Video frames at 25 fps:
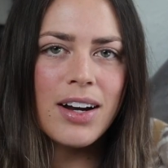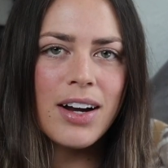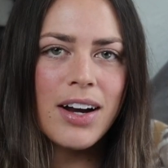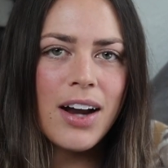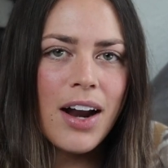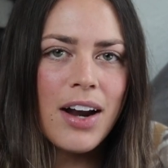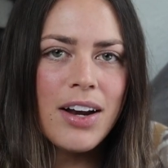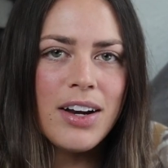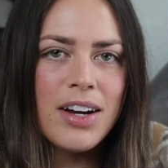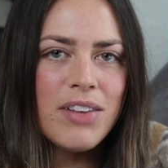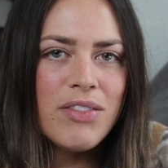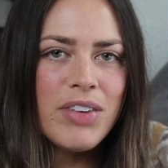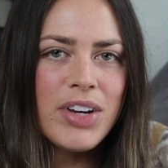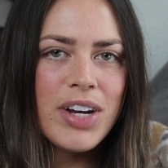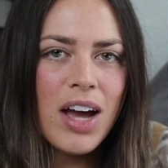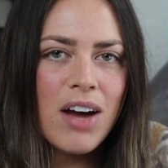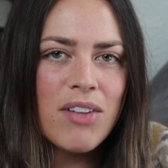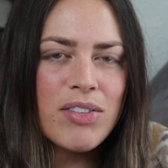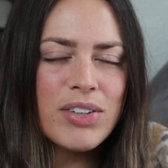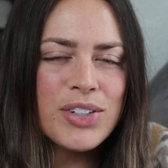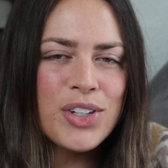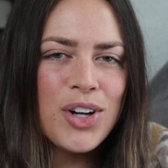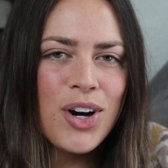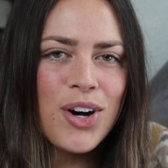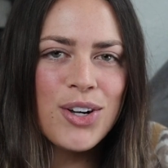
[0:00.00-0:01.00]
And I didn't even
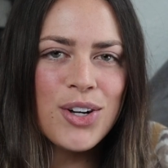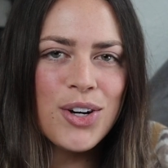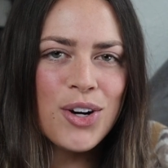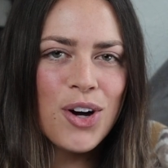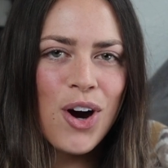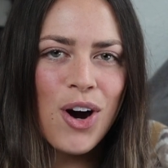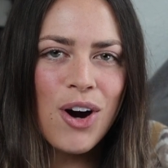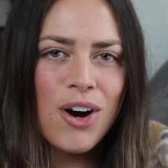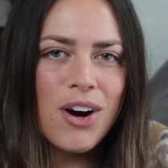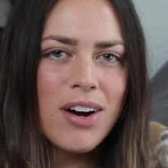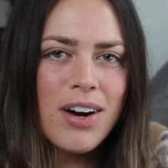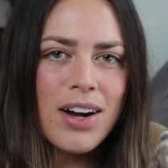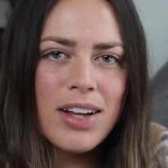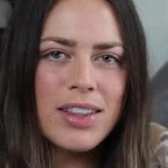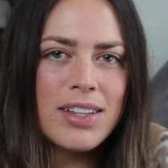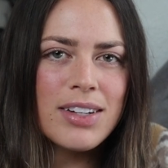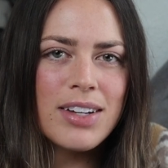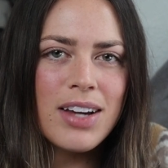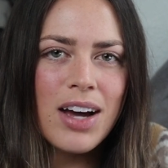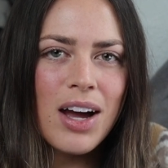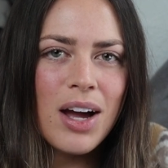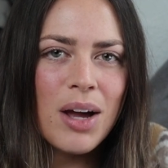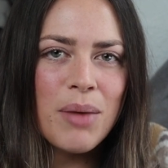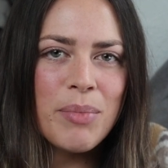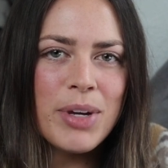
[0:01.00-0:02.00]
have a taller car at the
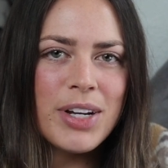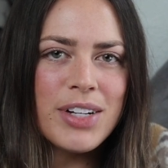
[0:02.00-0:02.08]
time.